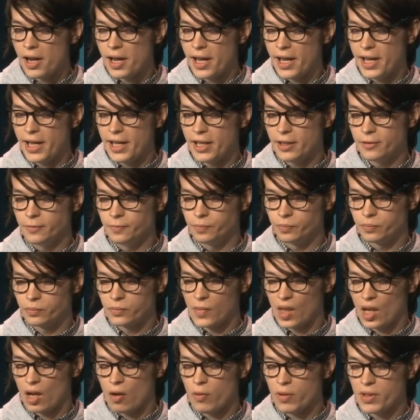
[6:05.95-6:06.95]
And
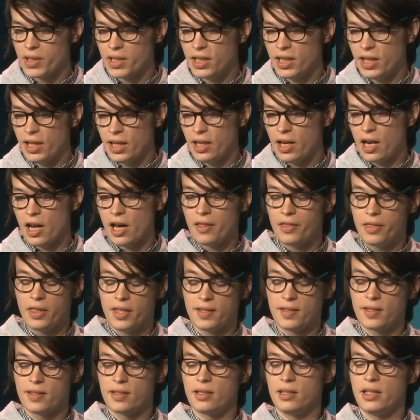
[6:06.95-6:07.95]
once again,
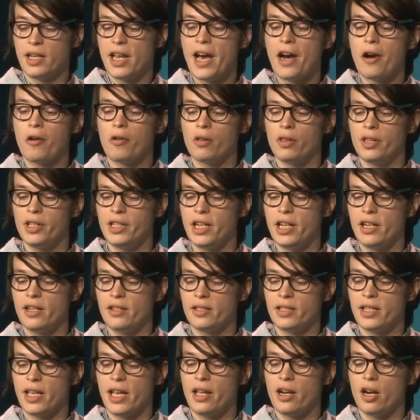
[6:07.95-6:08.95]
this is an hourly data
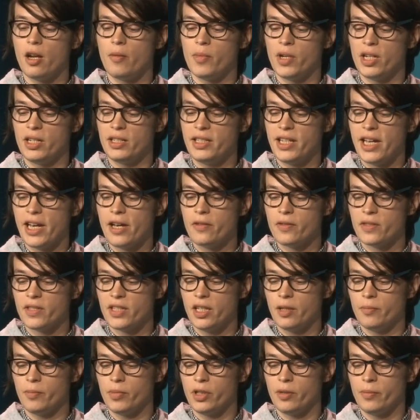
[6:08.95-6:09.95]
set, and I'm going to
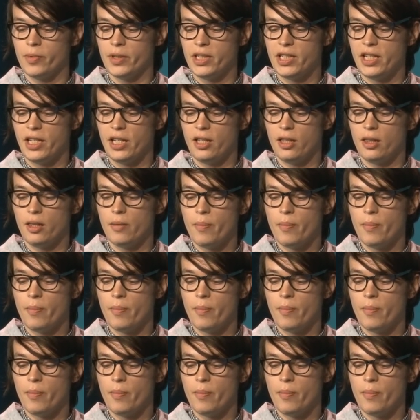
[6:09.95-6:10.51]
downsample it by taking the